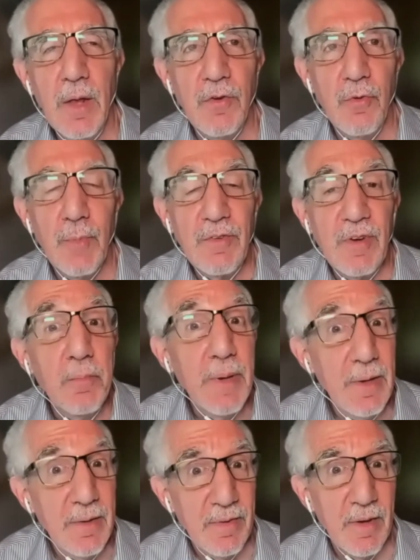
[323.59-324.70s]
too much in
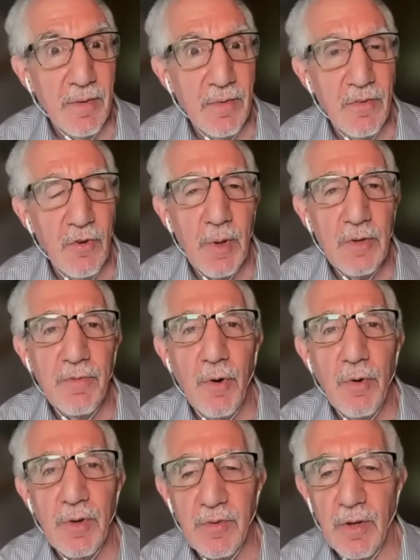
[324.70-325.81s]
pieces, too much
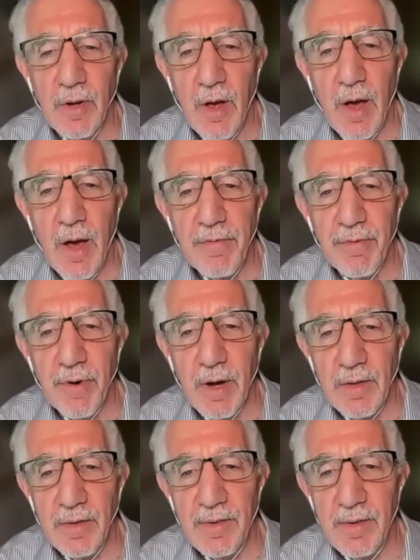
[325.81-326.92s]
focused on the
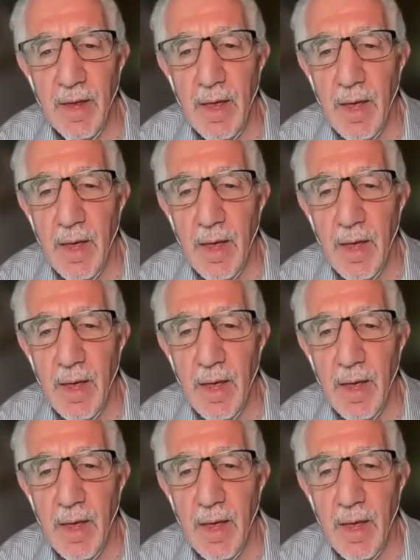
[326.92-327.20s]
conference.